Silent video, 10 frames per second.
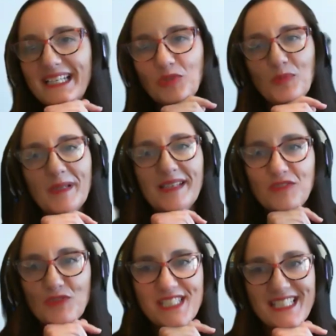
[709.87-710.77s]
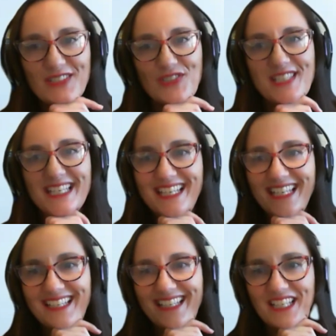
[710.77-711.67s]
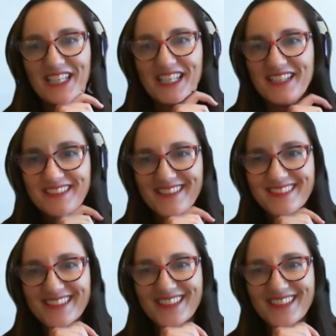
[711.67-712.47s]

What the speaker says: and it will be interesting to see in a year,